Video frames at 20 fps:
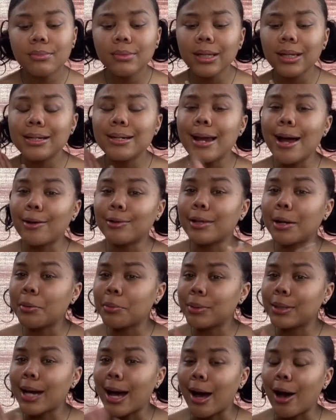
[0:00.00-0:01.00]
Now that we
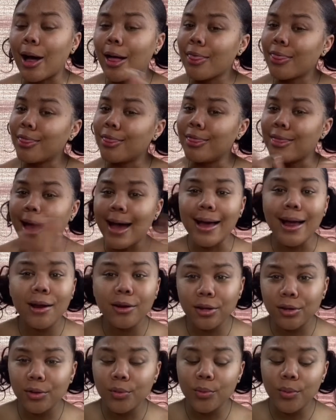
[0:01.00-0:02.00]
got that out
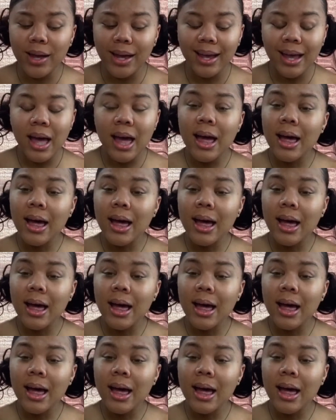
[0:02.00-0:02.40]
of the way,